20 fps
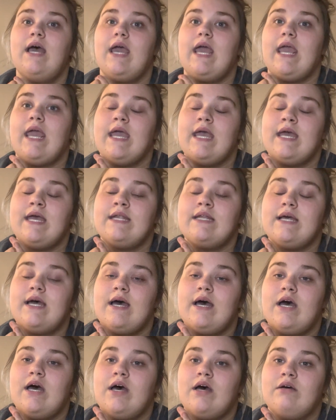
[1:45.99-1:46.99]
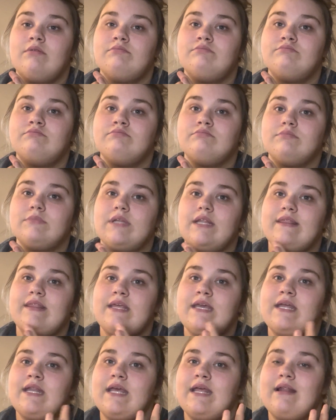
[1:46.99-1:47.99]
And
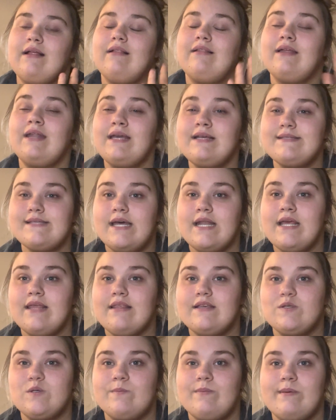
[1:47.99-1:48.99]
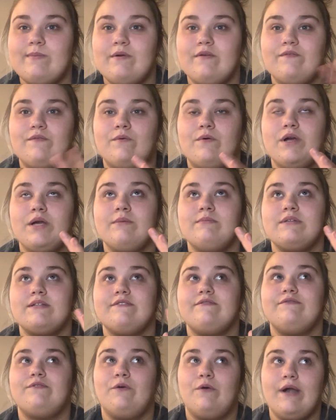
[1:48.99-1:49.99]
then in a clinic setting, this would be
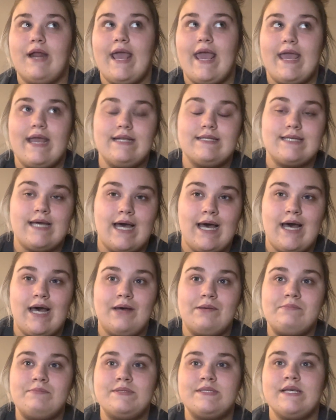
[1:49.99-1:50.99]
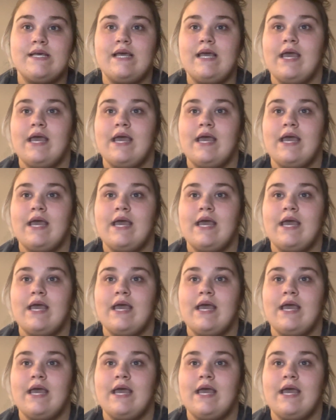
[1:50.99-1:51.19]
performed 4 to 8 times